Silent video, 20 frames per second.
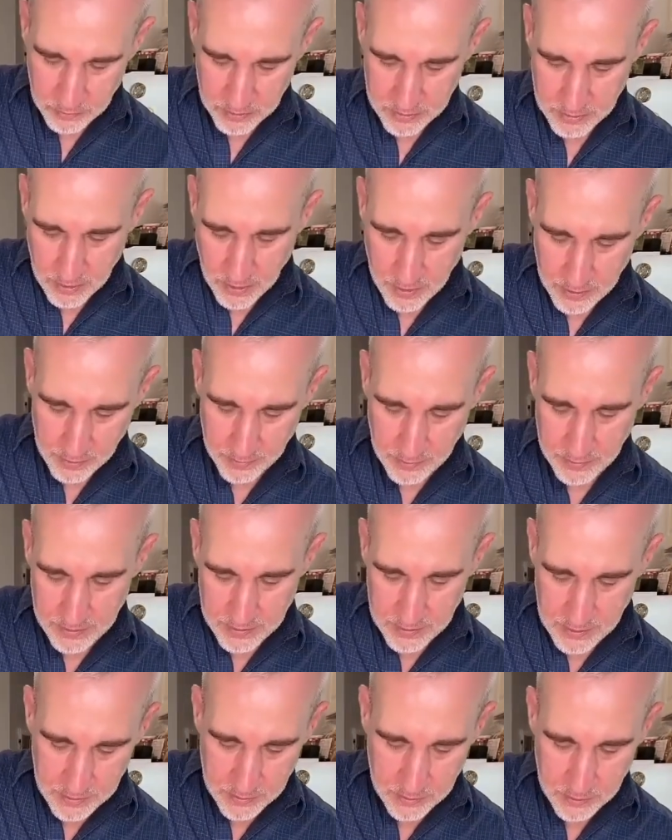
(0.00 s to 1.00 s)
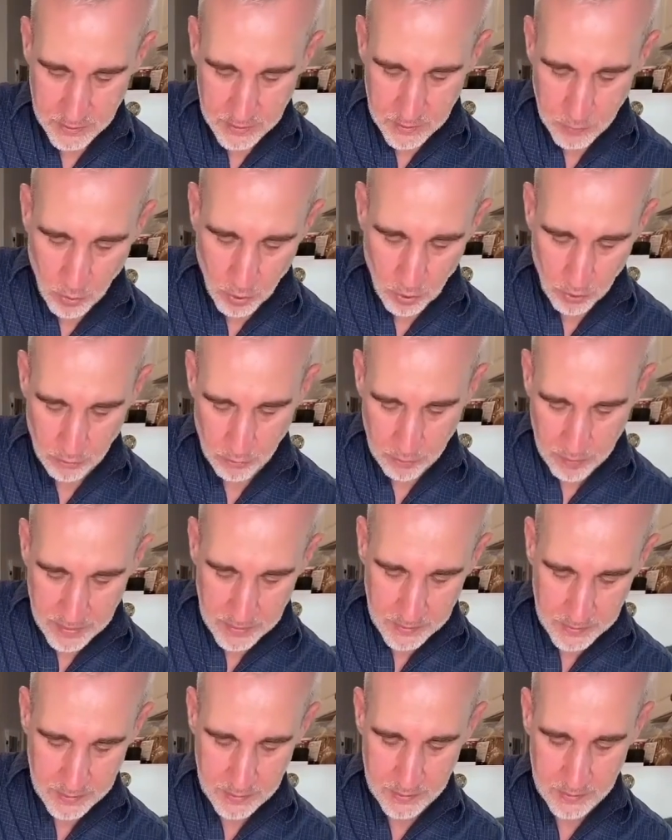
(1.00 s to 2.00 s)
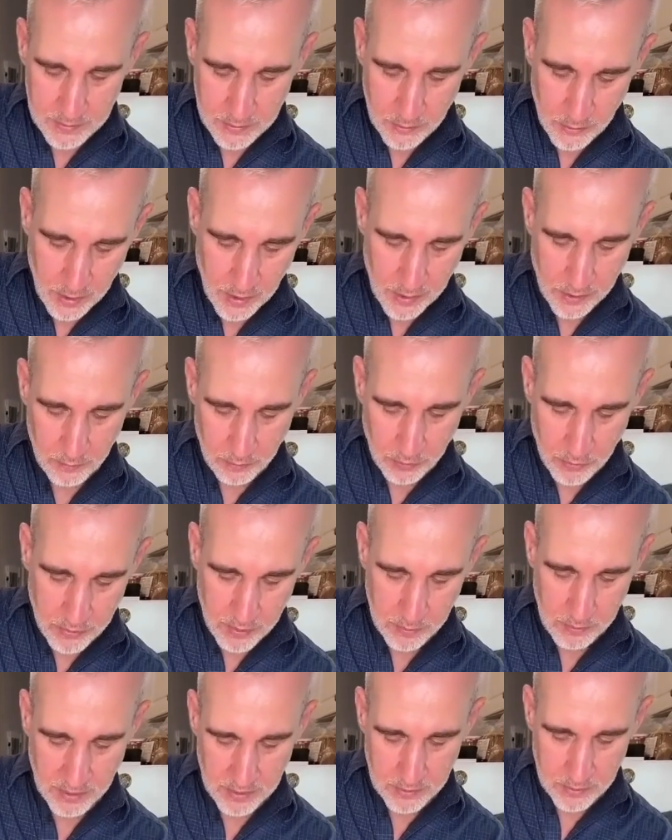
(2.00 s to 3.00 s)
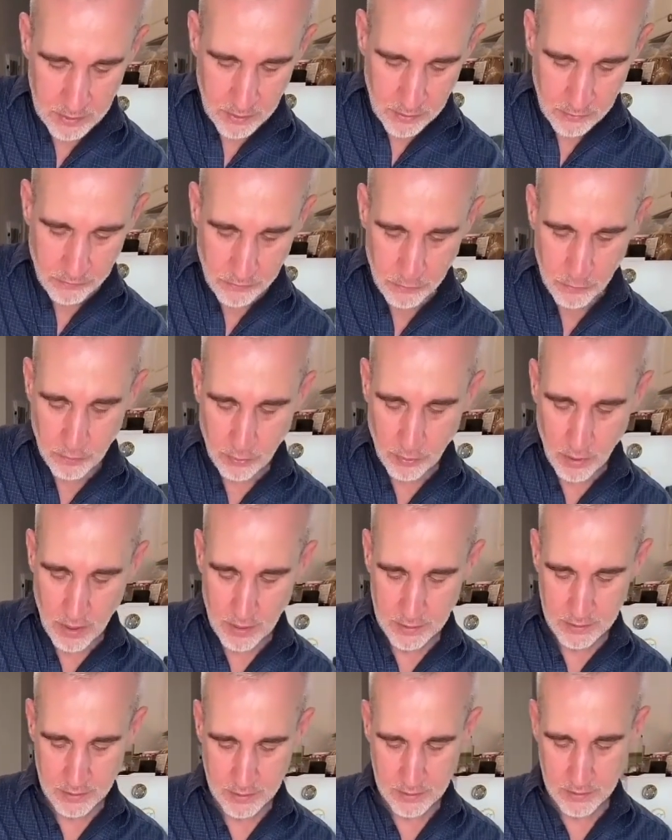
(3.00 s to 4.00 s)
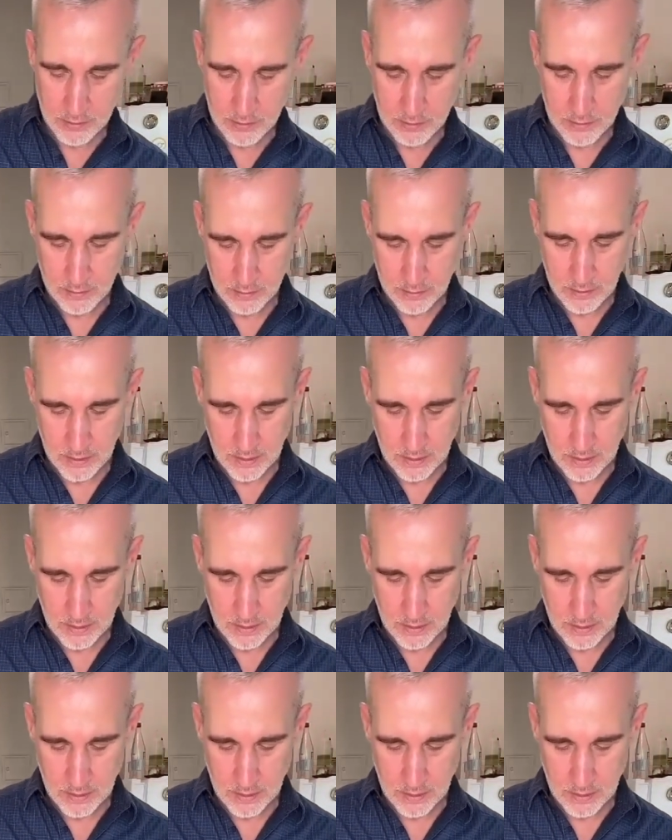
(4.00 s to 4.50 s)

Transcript: I'm just cutting these into smaller pieces so that I can put them into the food processor.